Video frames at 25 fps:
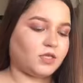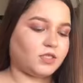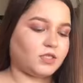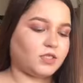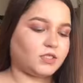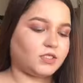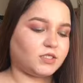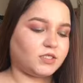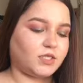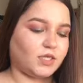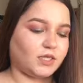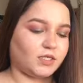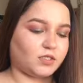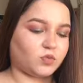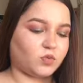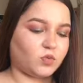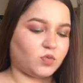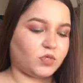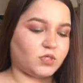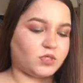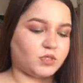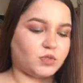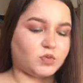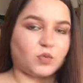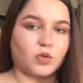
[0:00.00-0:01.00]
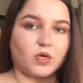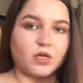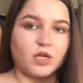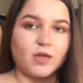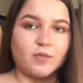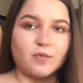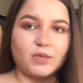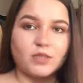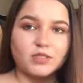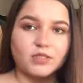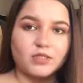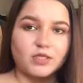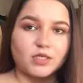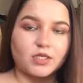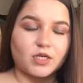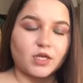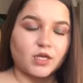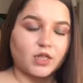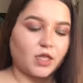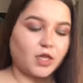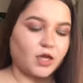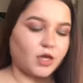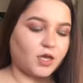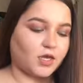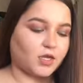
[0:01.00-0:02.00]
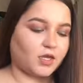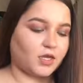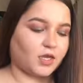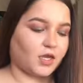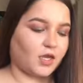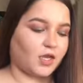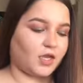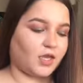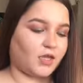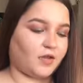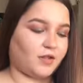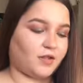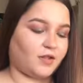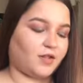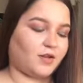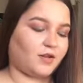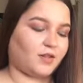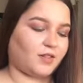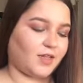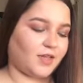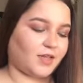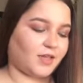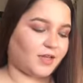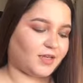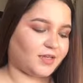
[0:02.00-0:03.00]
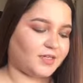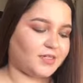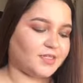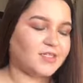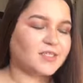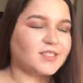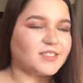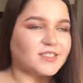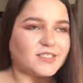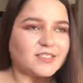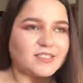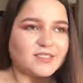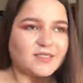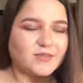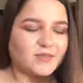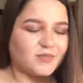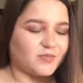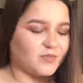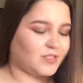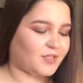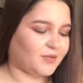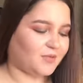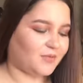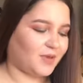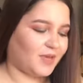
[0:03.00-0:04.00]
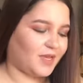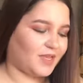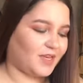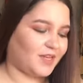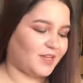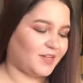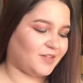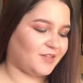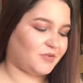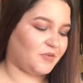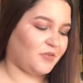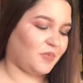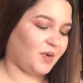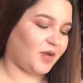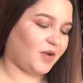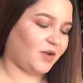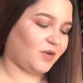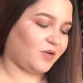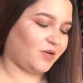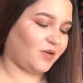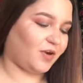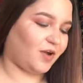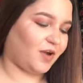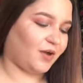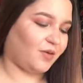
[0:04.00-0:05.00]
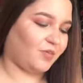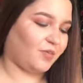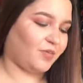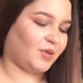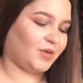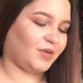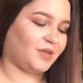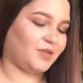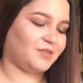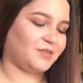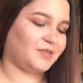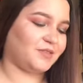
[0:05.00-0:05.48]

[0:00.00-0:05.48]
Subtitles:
this next one is one I've been seeing a lot, and I had like debated to buy it or not, but